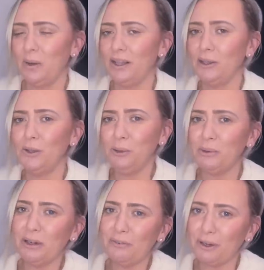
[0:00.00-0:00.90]
where they only
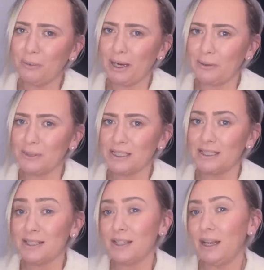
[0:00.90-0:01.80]
bring a few out, they
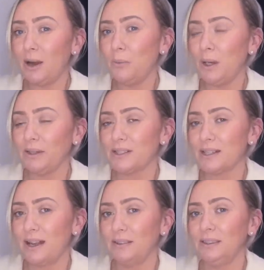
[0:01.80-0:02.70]
see how well they
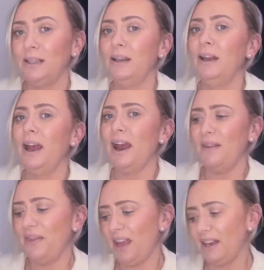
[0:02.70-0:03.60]
sell,
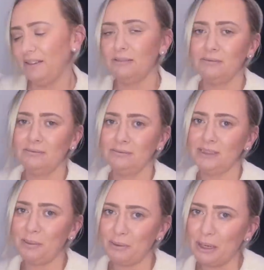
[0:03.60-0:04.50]
and then
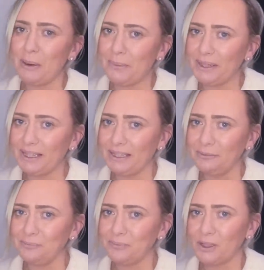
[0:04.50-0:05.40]
they bring them out again.
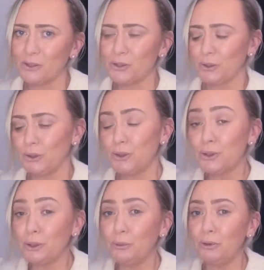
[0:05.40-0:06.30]
So
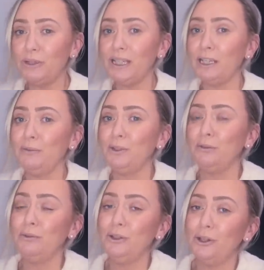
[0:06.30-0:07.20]
don't worry if
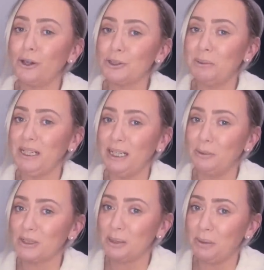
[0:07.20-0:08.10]
you've not been
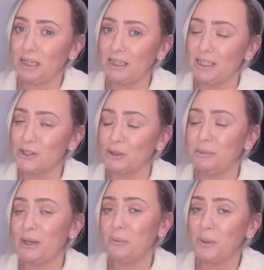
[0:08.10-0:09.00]
able to pick these up,
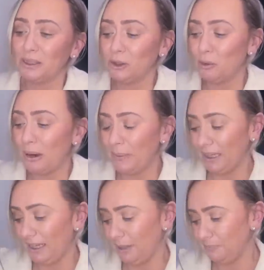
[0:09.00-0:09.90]
they will come out
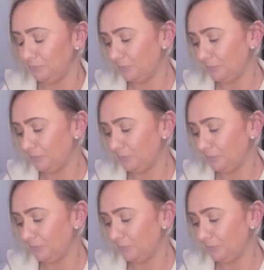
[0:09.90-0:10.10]
again.